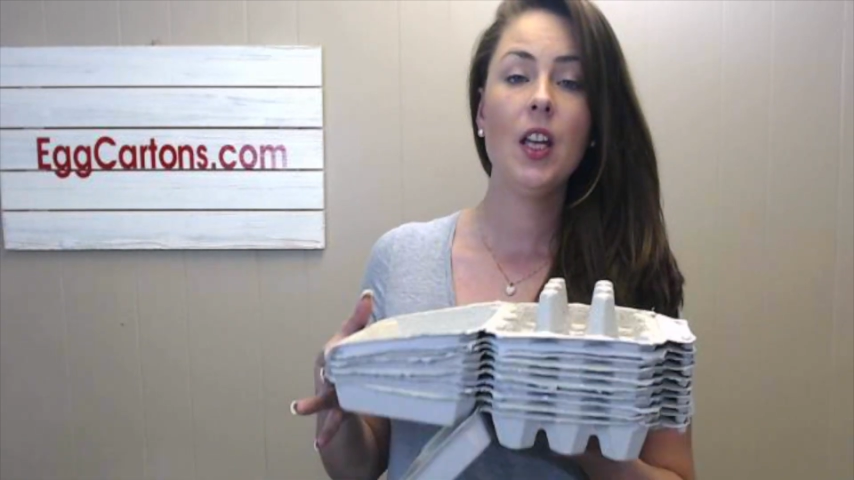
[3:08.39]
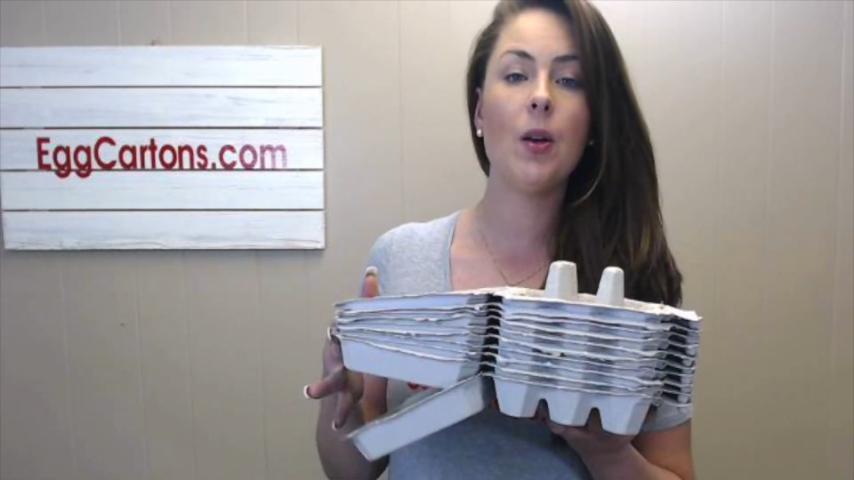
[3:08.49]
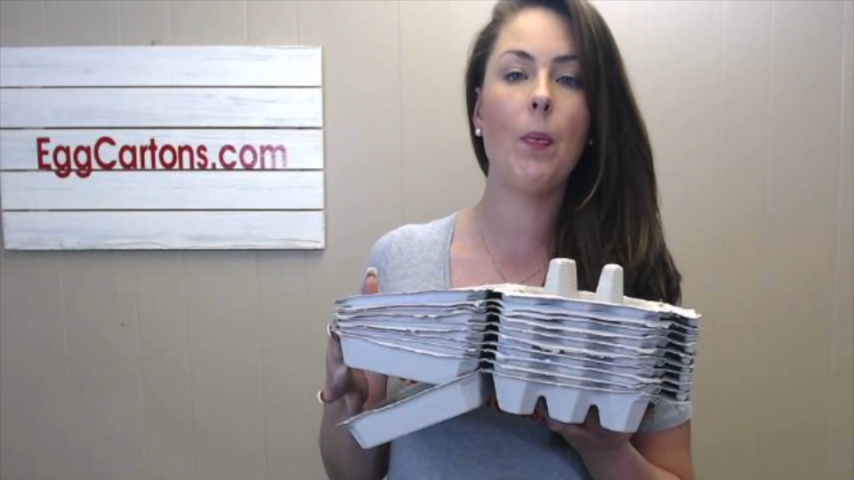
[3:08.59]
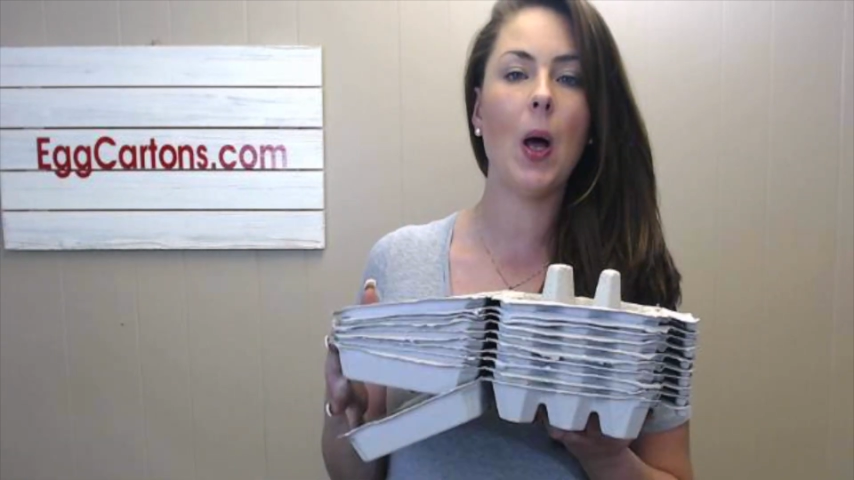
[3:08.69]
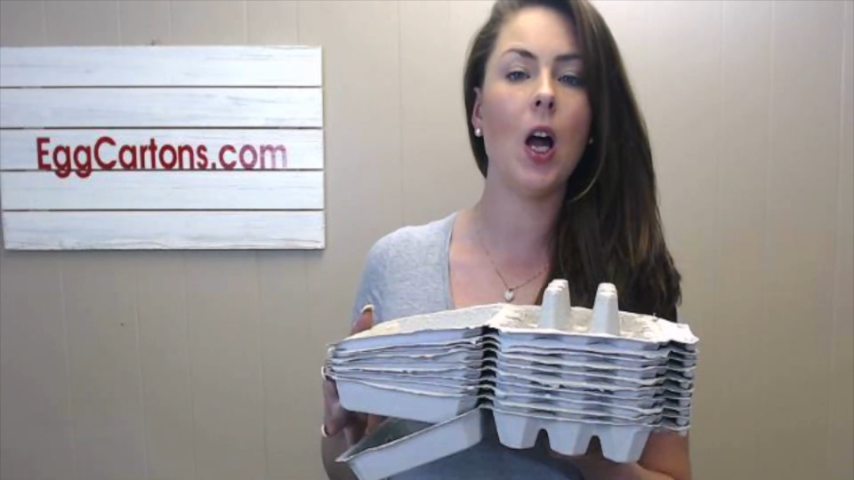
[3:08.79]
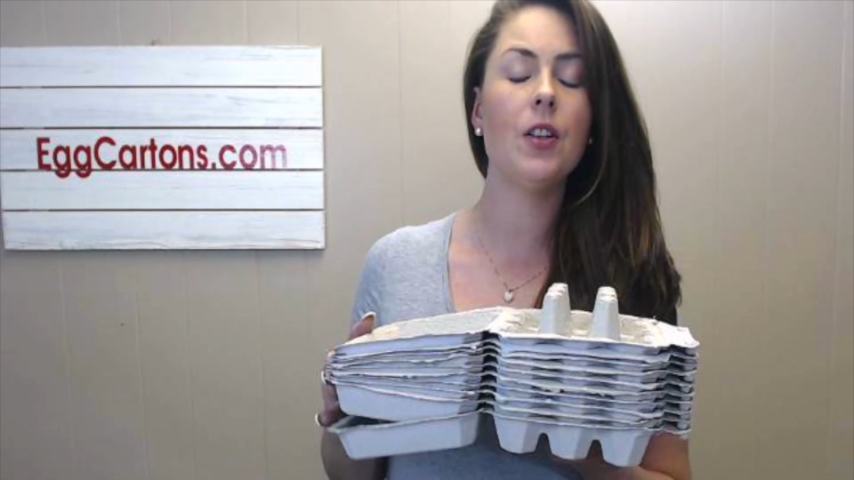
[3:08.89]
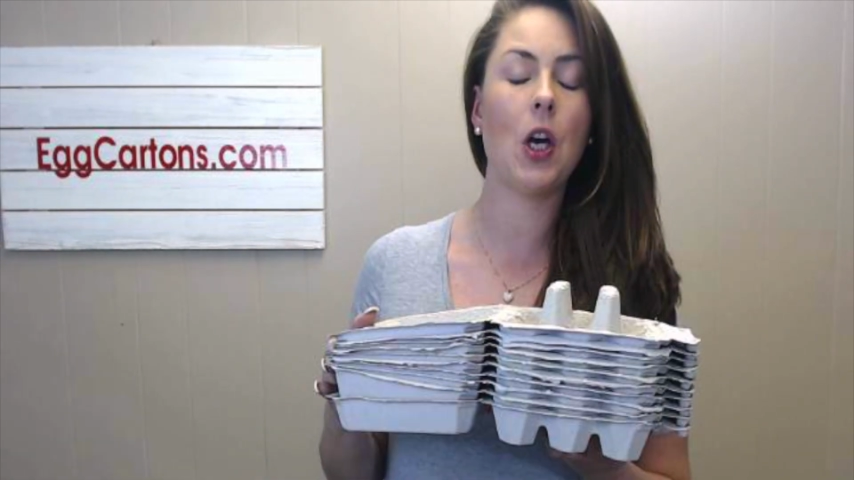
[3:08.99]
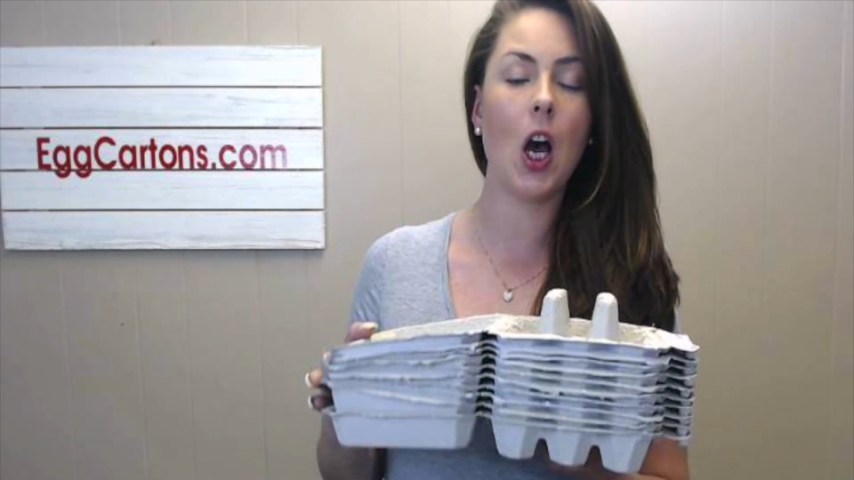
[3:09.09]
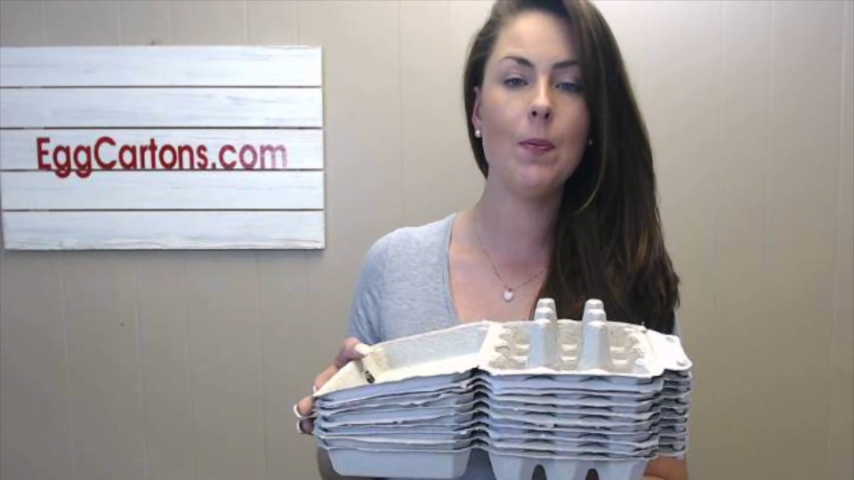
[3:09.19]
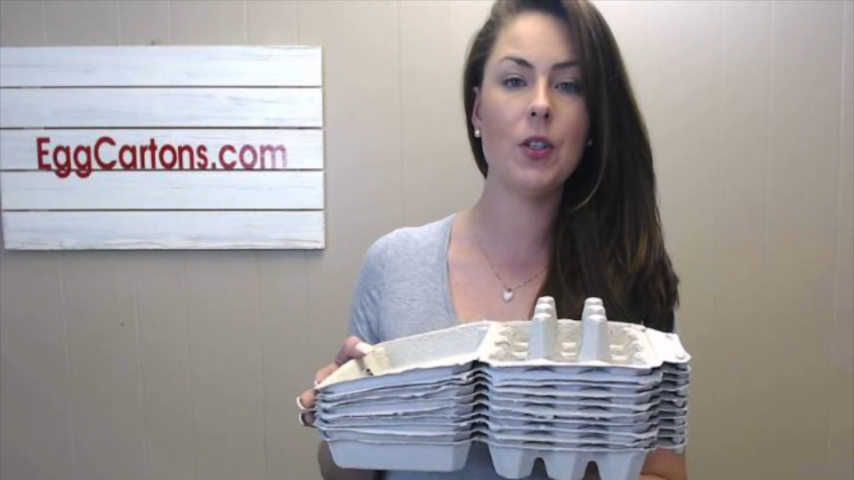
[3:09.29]
The
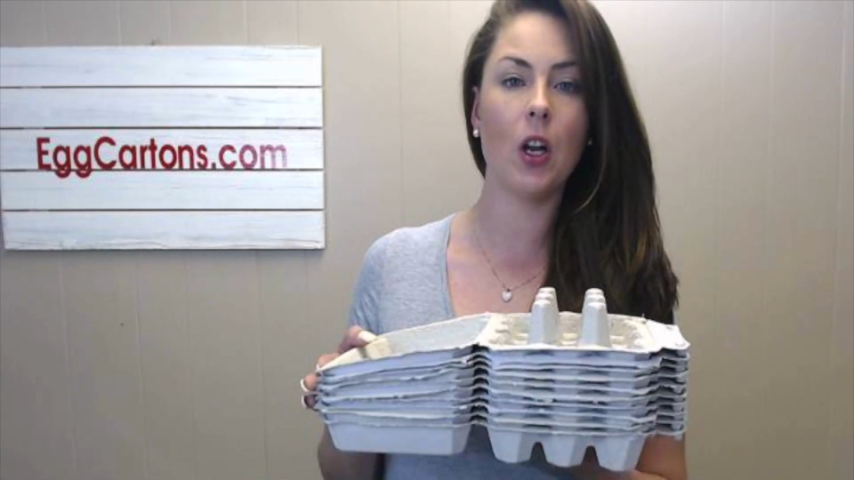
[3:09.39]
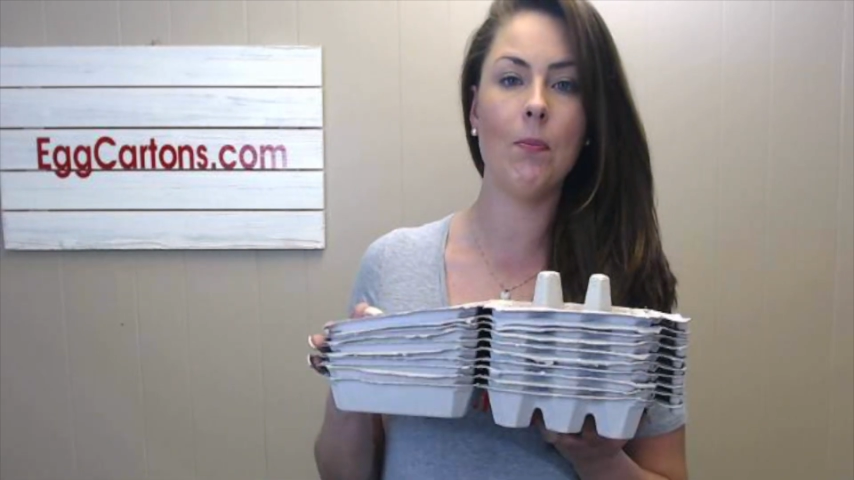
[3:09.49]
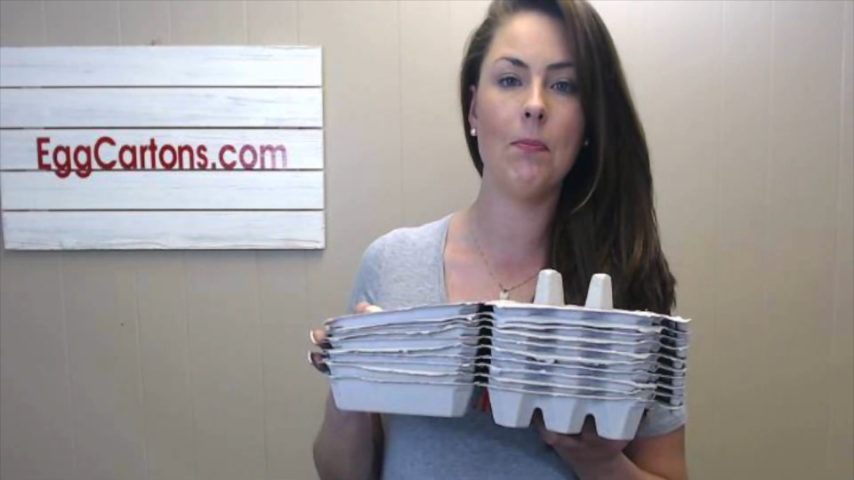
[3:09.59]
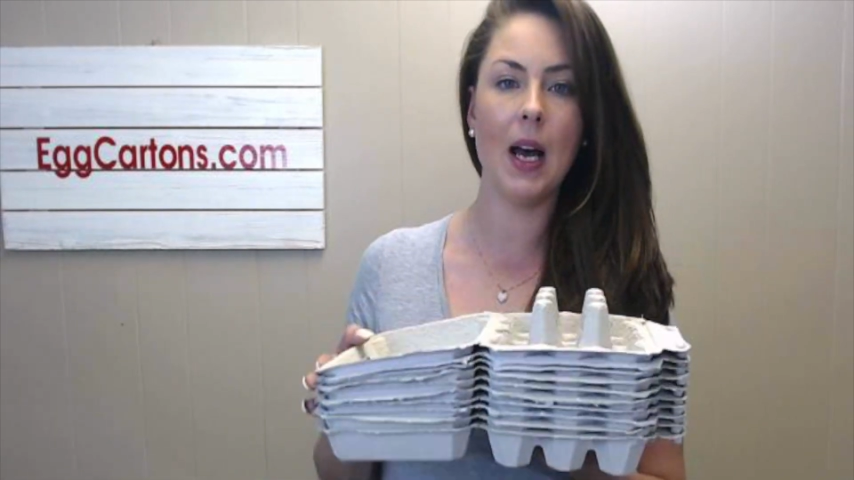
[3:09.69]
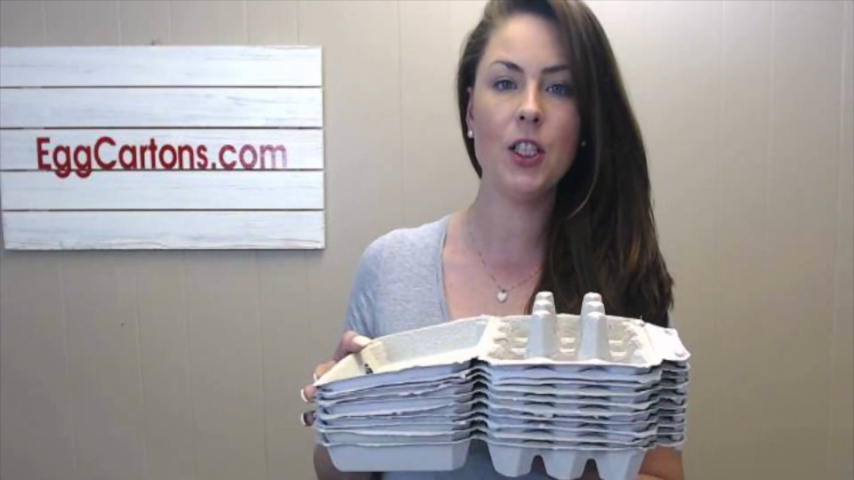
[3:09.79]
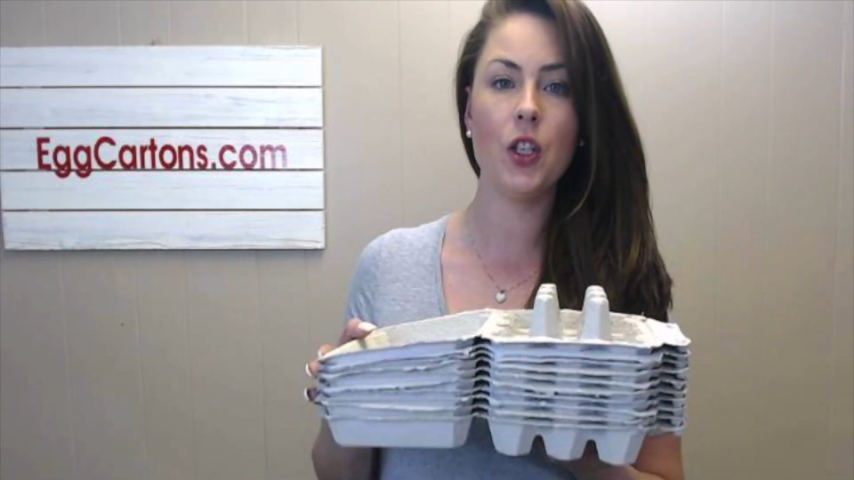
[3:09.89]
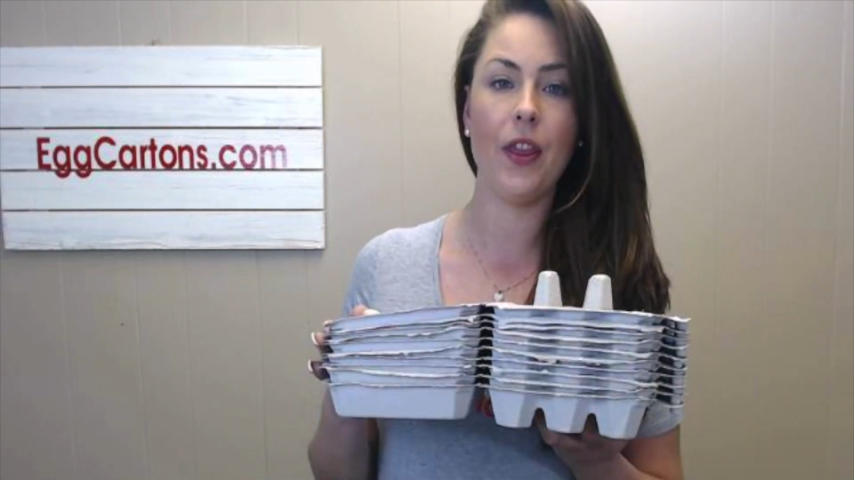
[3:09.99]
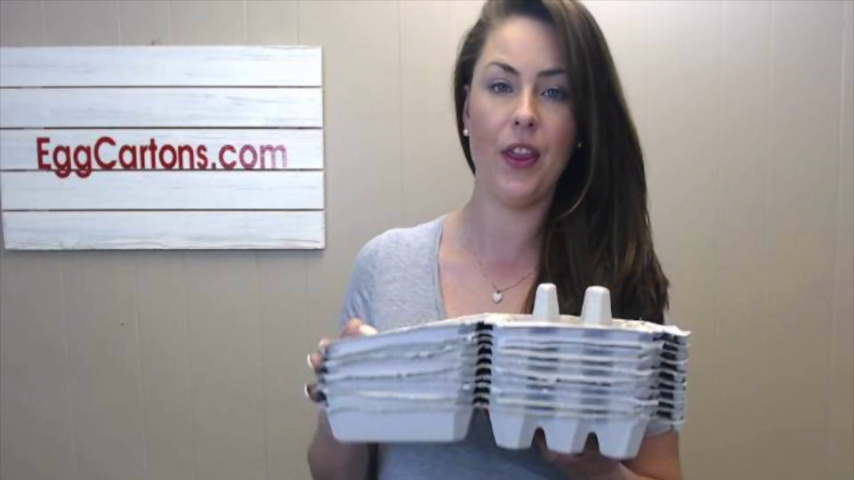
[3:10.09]
tops are much